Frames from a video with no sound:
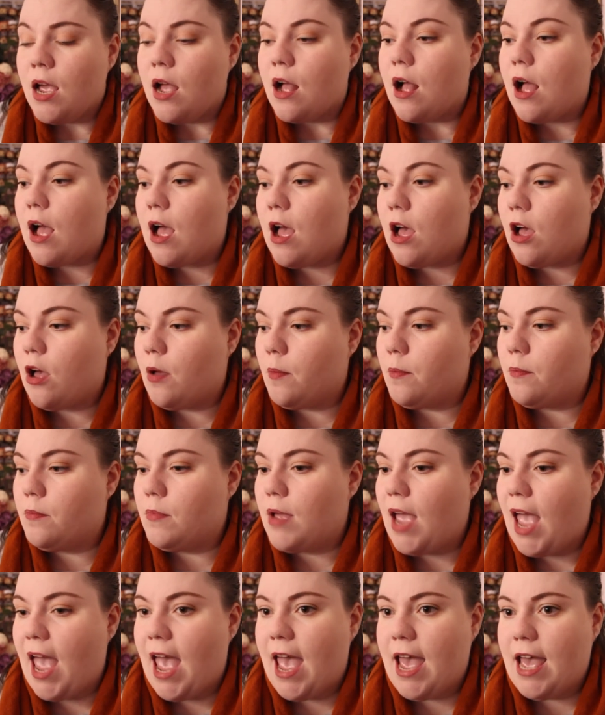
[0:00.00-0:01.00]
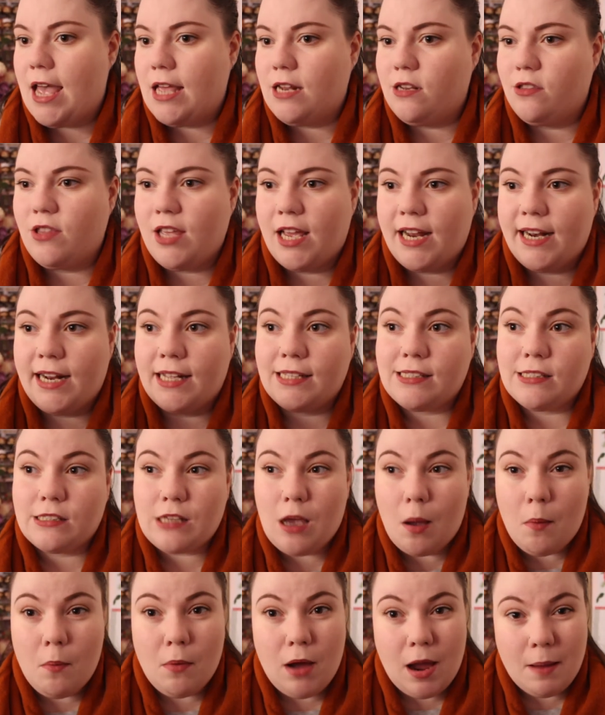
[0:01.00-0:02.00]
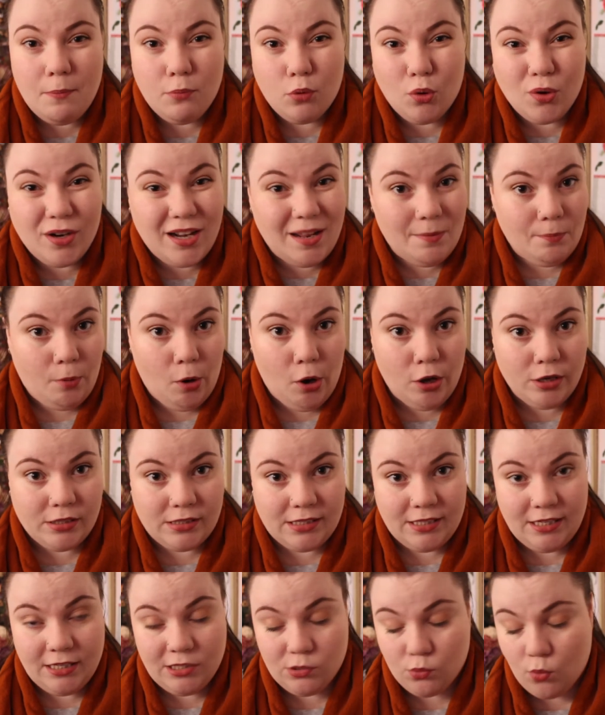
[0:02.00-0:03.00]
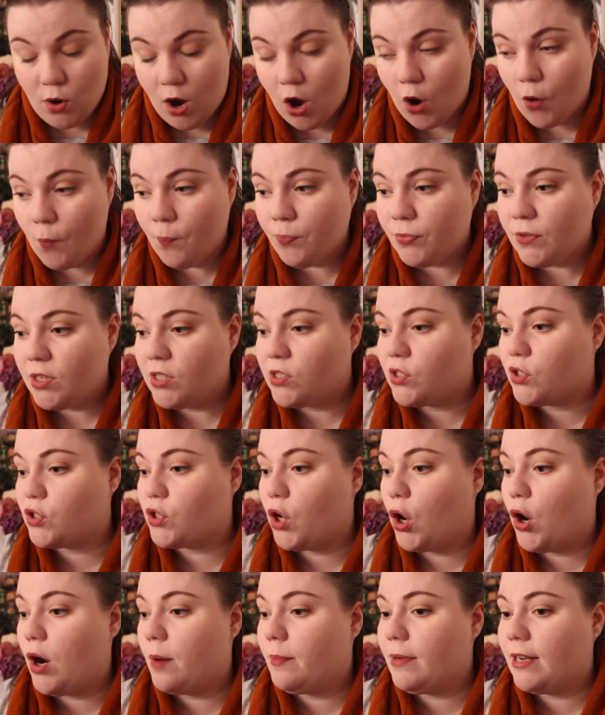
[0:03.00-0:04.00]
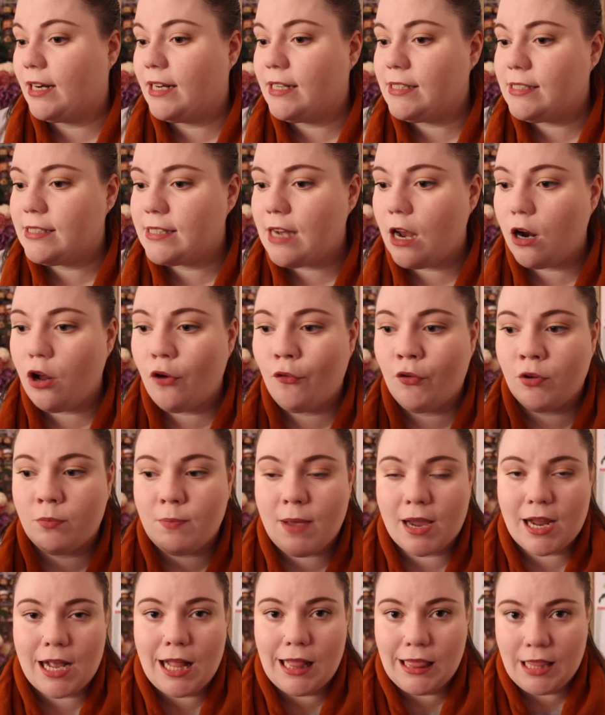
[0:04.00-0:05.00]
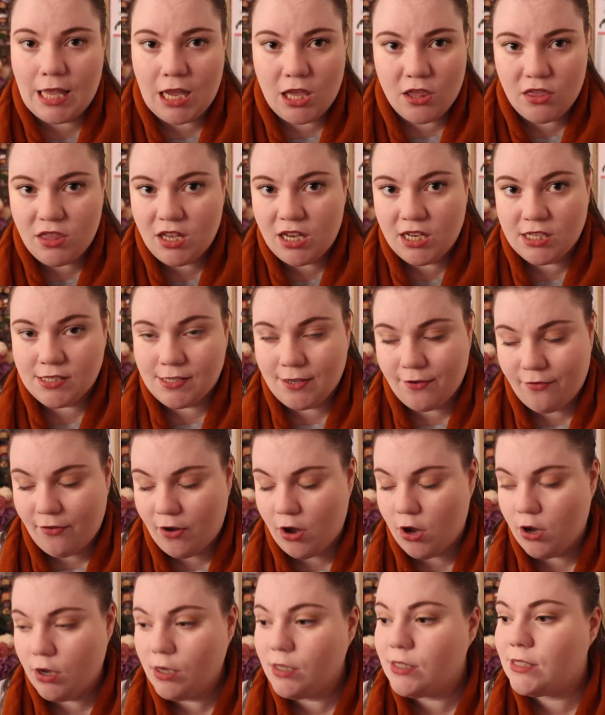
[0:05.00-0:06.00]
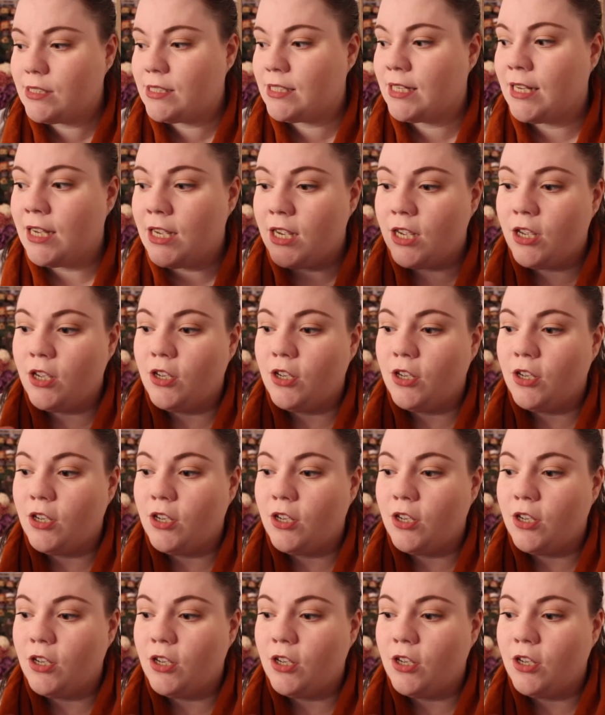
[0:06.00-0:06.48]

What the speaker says: and then some I bought in person as well. So I'm gonna start off with my Calatheas first.